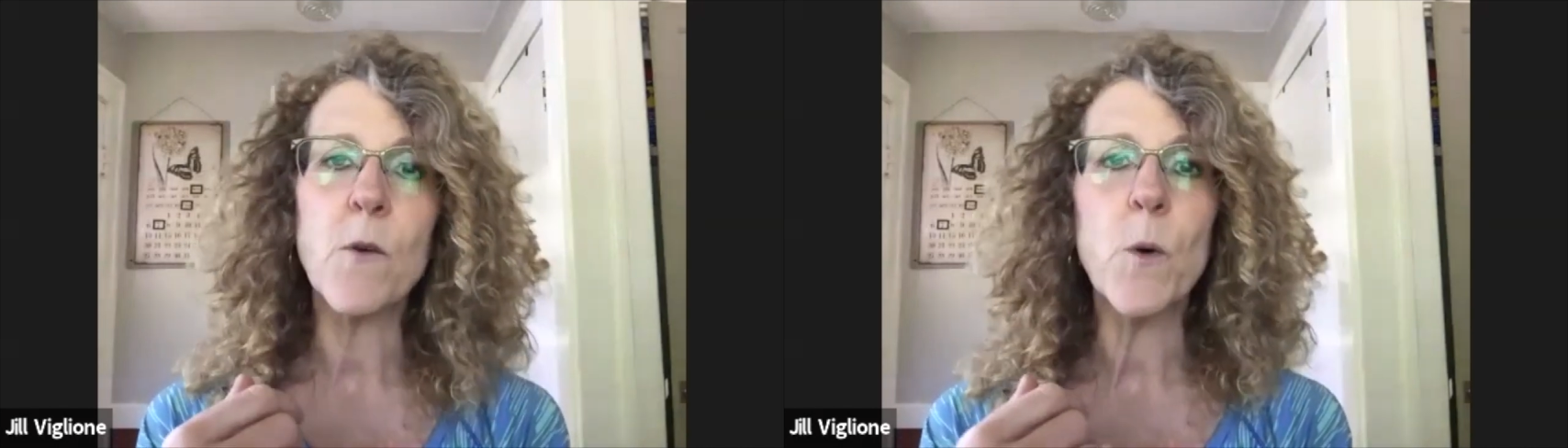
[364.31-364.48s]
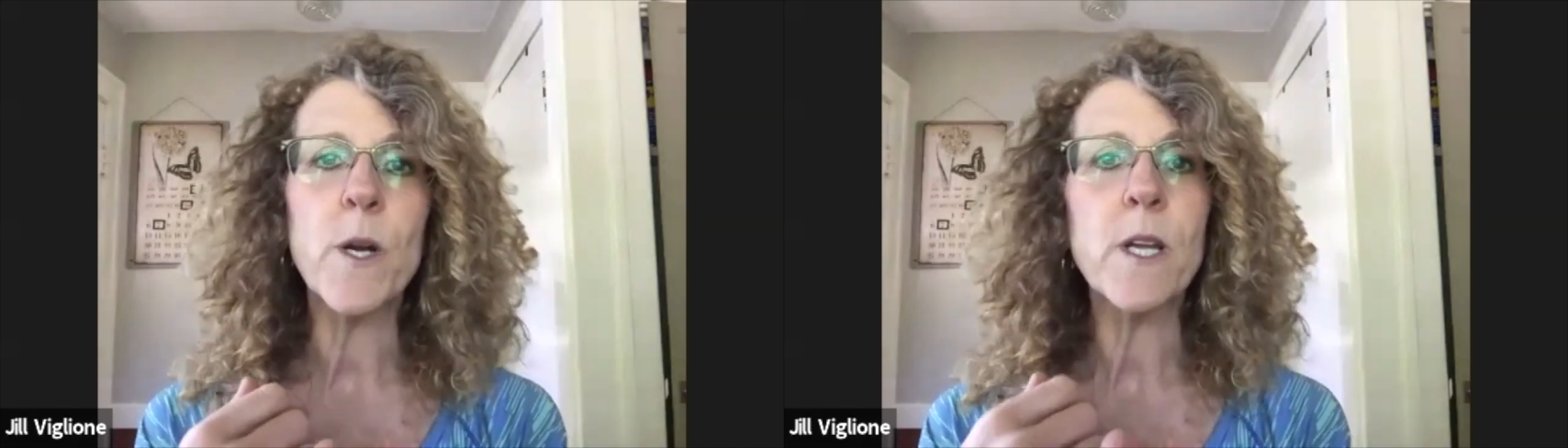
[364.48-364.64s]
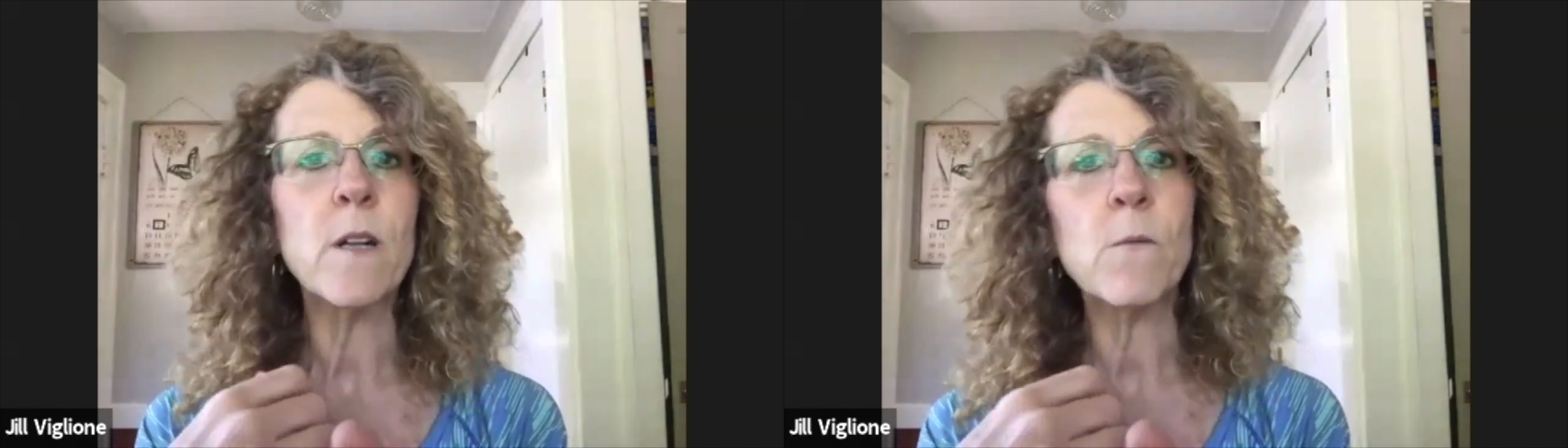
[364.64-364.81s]

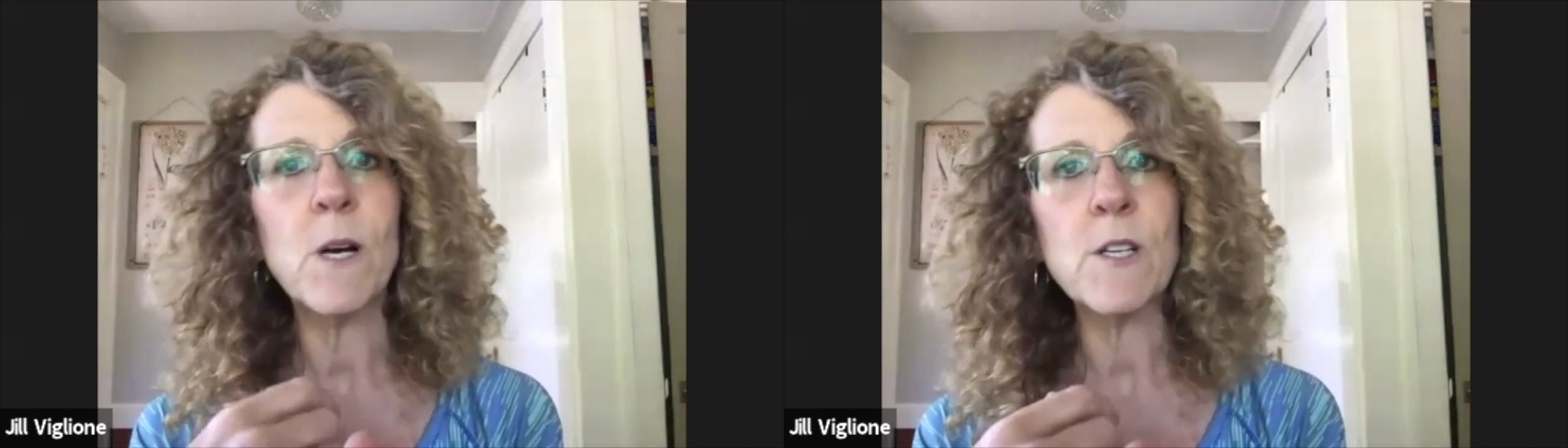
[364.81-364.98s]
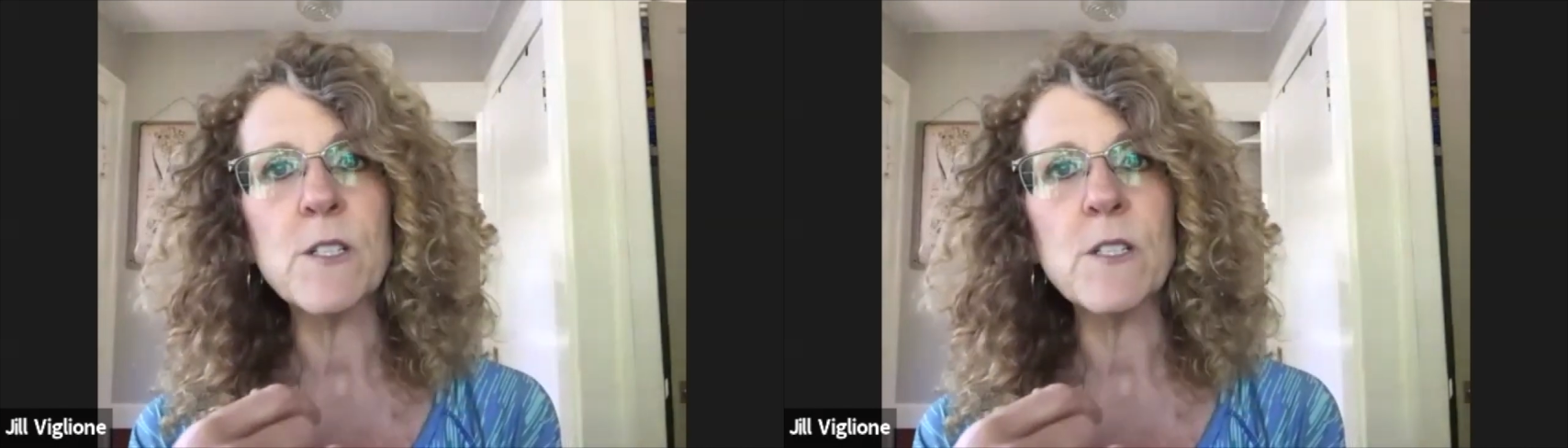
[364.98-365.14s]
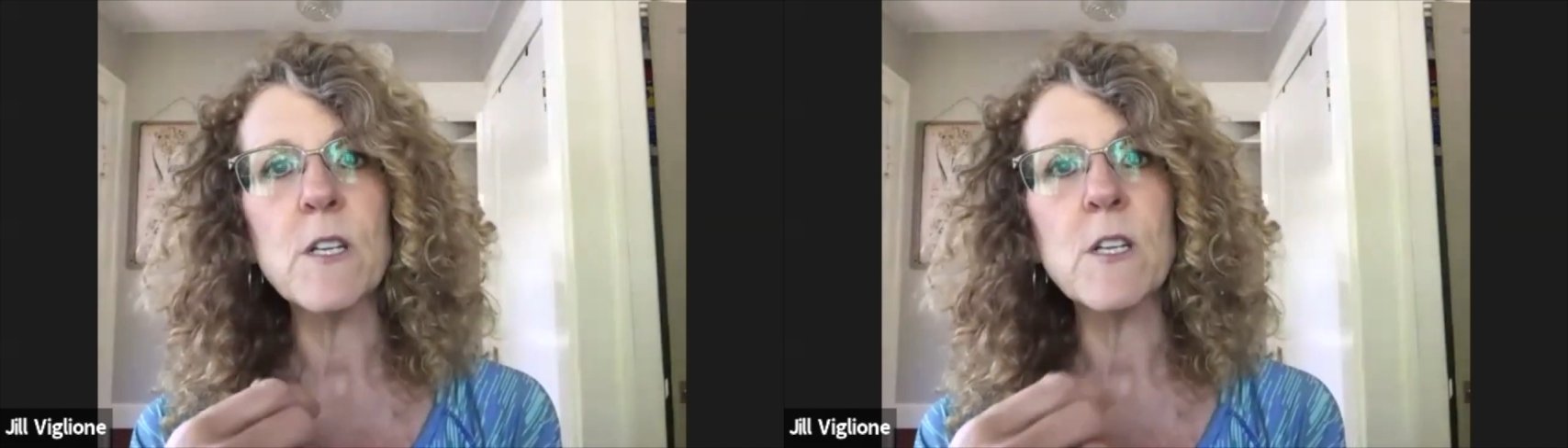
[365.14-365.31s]
Oregon and
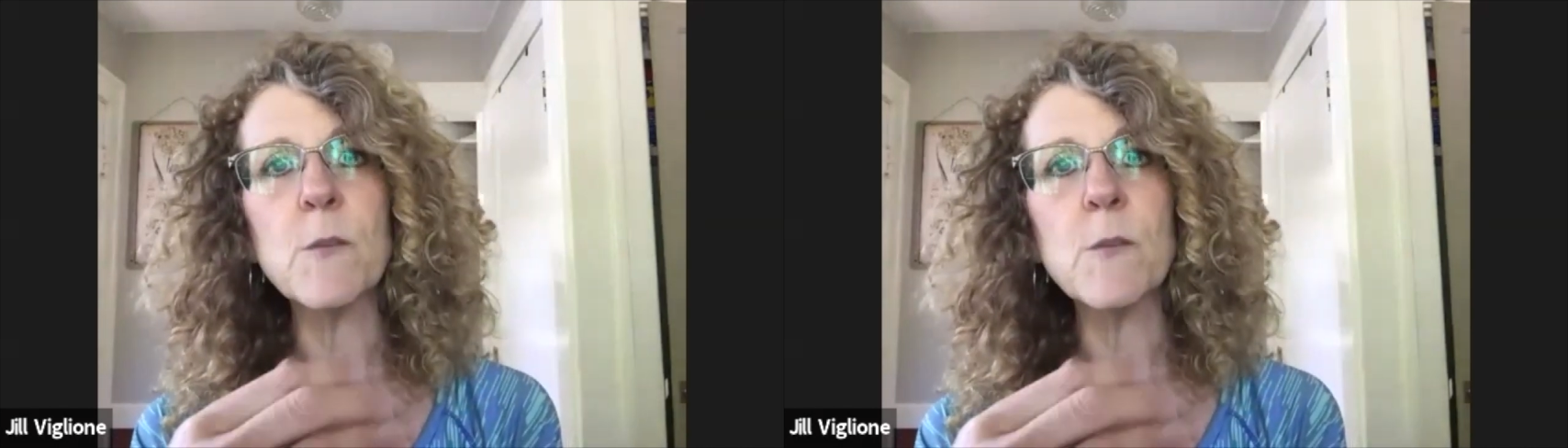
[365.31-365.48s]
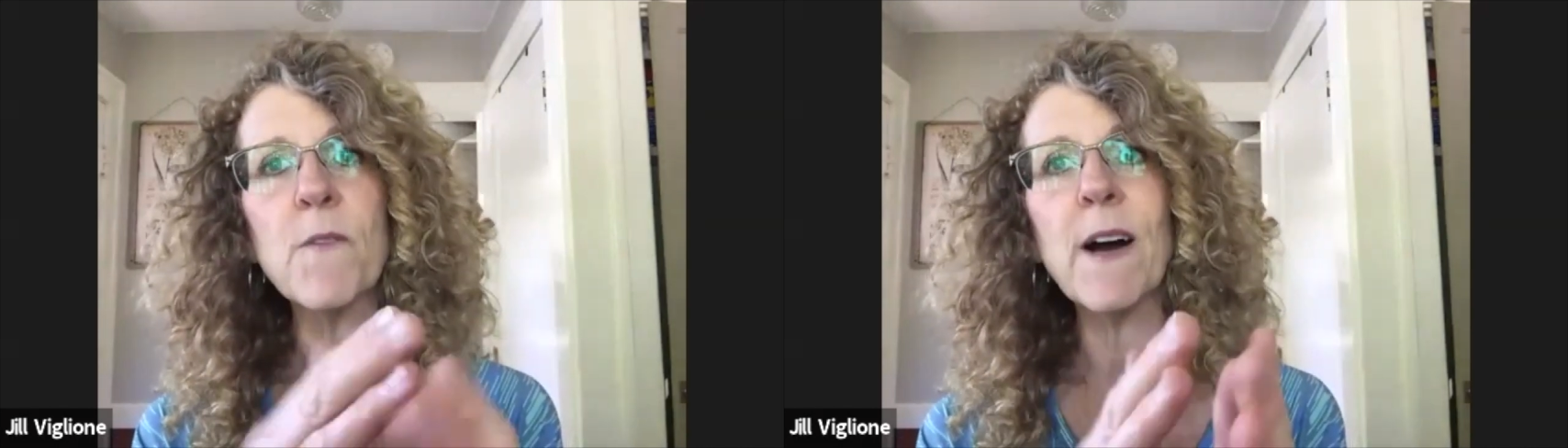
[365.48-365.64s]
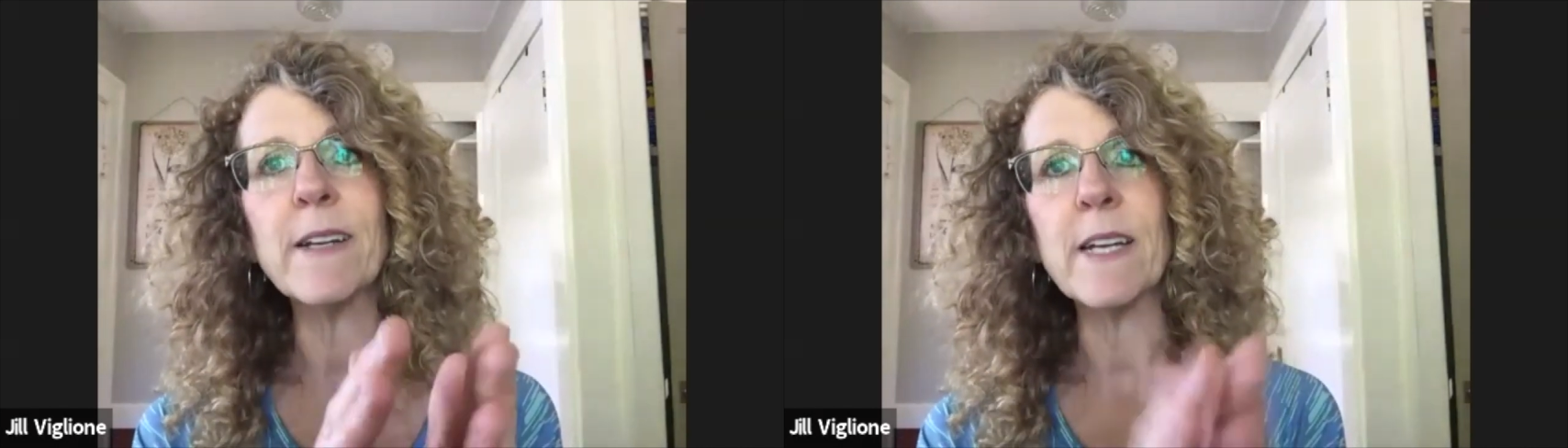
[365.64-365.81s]
Washington to
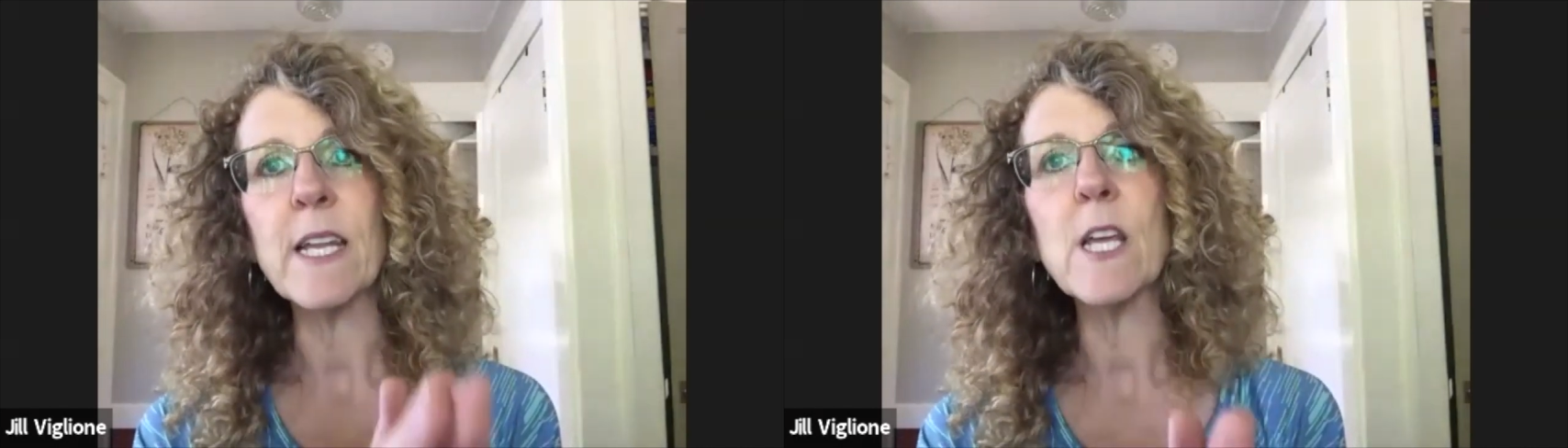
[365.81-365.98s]
provide an